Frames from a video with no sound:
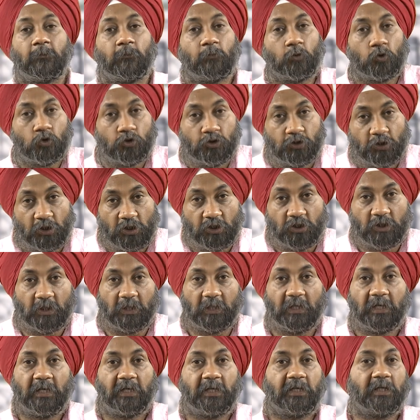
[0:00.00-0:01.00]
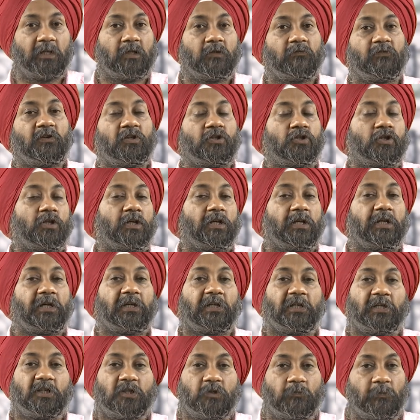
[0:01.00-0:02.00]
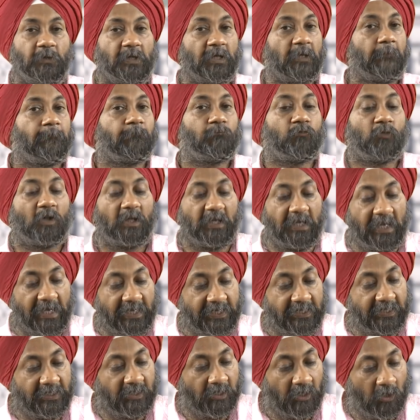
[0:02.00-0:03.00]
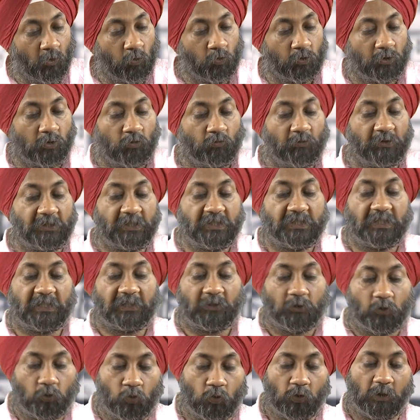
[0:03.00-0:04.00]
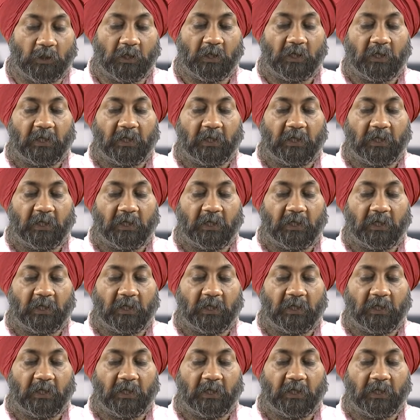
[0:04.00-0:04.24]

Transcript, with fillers: procedure in which it is being carried out. What is a tool?